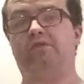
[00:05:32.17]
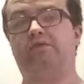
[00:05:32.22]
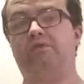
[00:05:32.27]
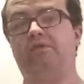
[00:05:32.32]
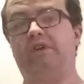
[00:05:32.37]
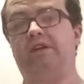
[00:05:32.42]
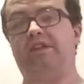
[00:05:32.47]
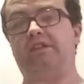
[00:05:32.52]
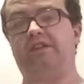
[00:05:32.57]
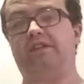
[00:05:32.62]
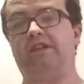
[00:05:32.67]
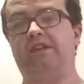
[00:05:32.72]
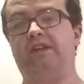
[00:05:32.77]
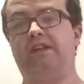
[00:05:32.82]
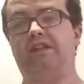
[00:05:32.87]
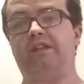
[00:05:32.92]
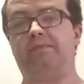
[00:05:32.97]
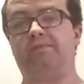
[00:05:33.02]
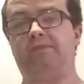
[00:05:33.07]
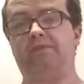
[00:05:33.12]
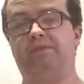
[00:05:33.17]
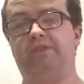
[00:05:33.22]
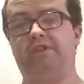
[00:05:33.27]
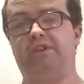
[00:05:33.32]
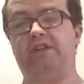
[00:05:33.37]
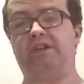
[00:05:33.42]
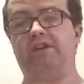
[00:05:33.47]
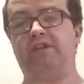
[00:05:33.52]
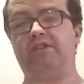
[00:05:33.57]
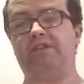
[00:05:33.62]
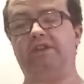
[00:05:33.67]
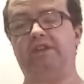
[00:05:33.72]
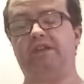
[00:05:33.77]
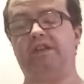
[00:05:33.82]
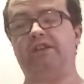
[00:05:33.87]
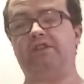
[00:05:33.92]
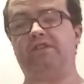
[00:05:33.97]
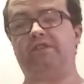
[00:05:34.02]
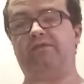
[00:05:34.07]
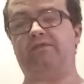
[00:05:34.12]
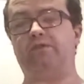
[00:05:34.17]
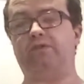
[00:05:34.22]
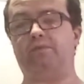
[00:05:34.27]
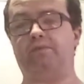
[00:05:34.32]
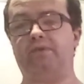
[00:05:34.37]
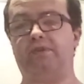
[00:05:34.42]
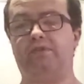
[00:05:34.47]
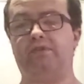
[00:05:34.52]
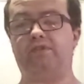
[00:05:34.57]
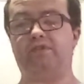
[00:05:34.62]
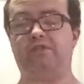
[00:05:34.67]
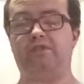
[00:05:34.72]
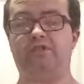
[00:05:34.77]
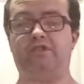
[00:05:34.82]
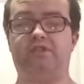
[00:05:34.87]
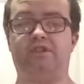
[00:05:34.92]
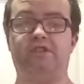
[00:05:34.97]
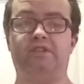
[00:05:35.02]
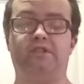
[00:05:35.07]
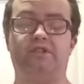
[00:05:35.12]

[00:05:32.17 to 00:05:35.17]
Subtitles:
that to anybody under the age of 4 because